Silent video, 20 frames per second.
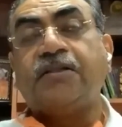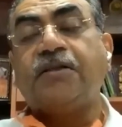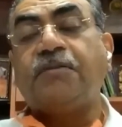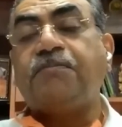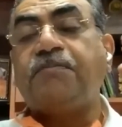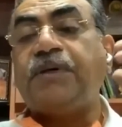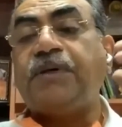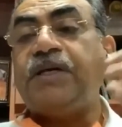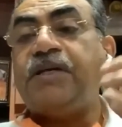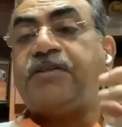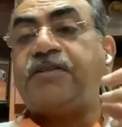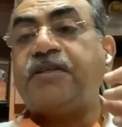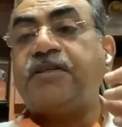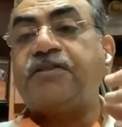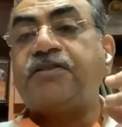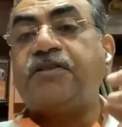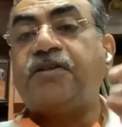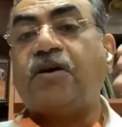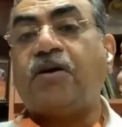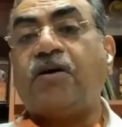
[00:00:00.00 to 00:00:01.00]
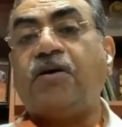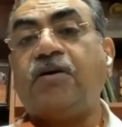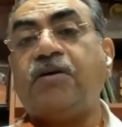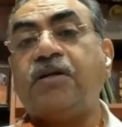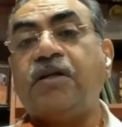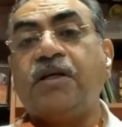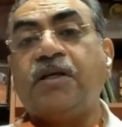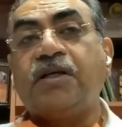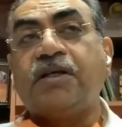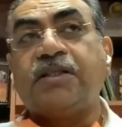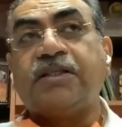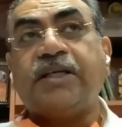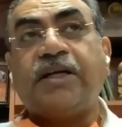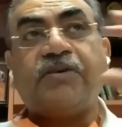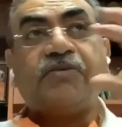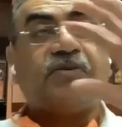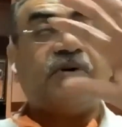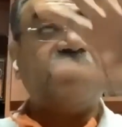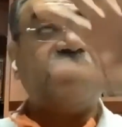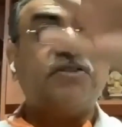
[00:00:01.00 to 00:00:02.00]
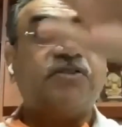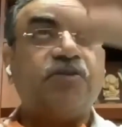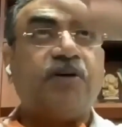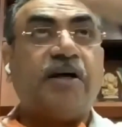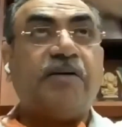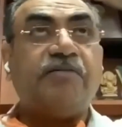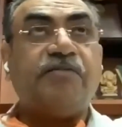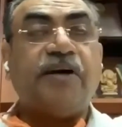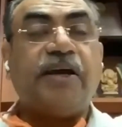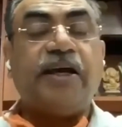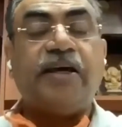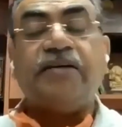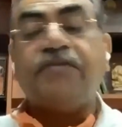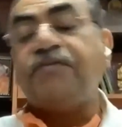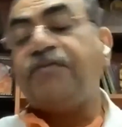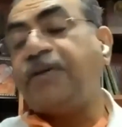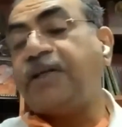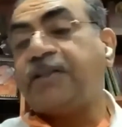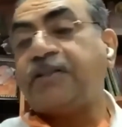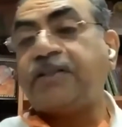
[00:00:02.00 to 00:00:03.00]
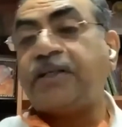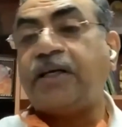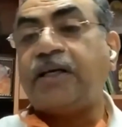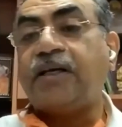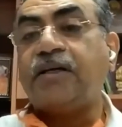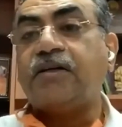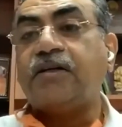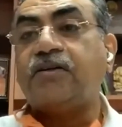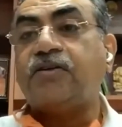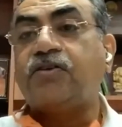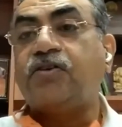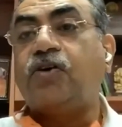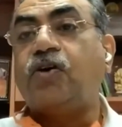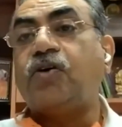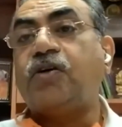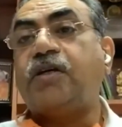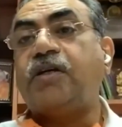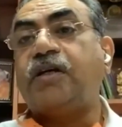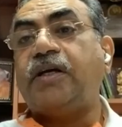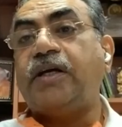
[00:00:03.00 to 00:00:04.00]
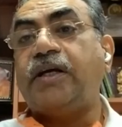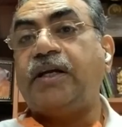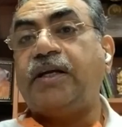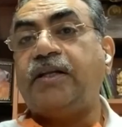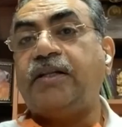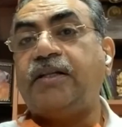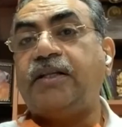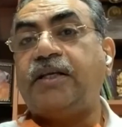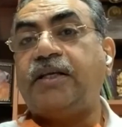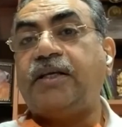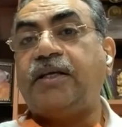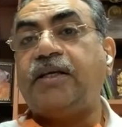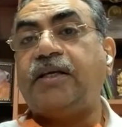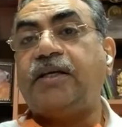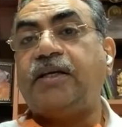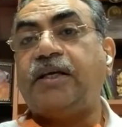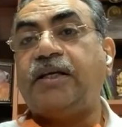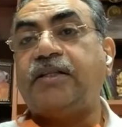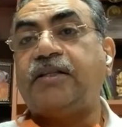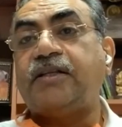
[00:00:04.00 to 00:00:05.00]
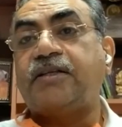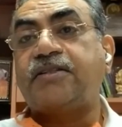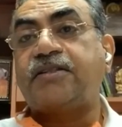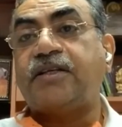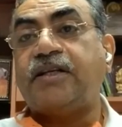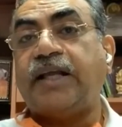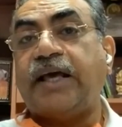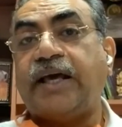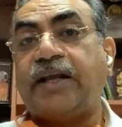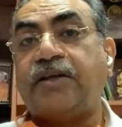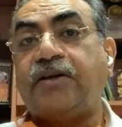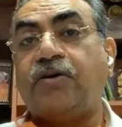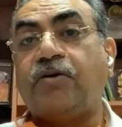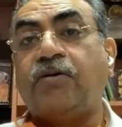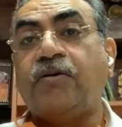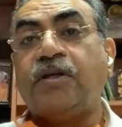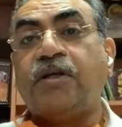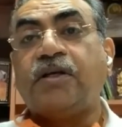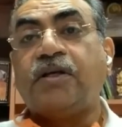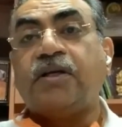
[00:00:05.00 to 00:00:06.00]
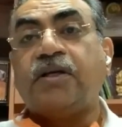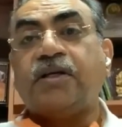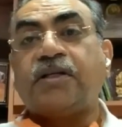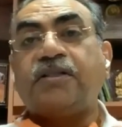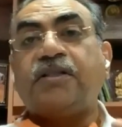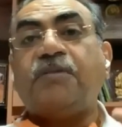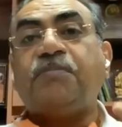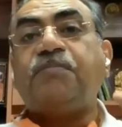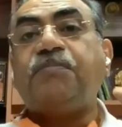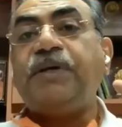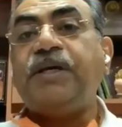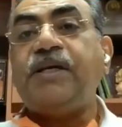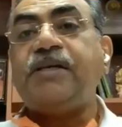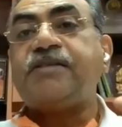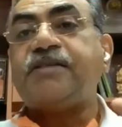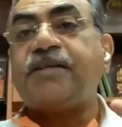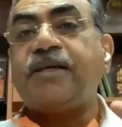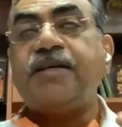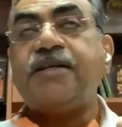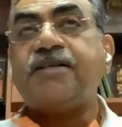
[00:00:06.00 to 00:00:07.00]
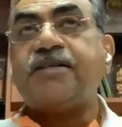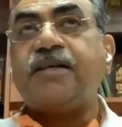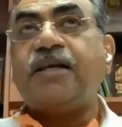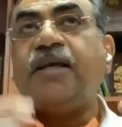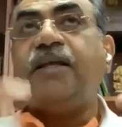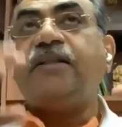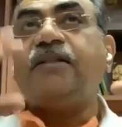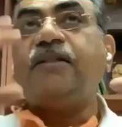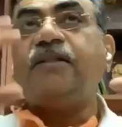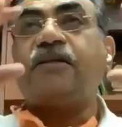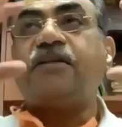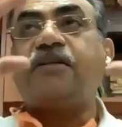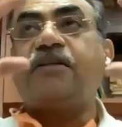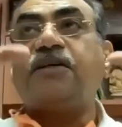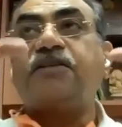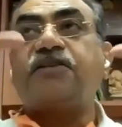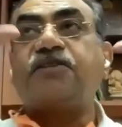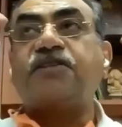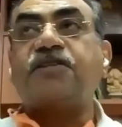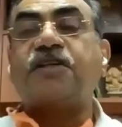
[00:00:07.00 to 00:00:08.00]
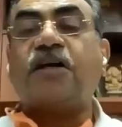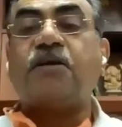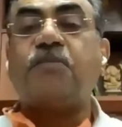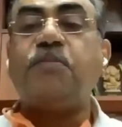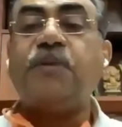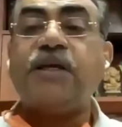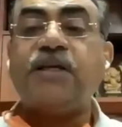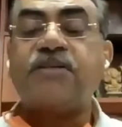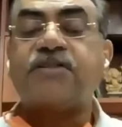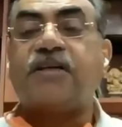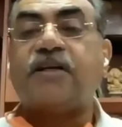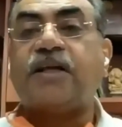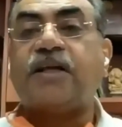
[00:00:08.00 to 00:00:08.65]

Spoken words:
The piece is not that once you have everything good in the scenario. The piece is in the disturbing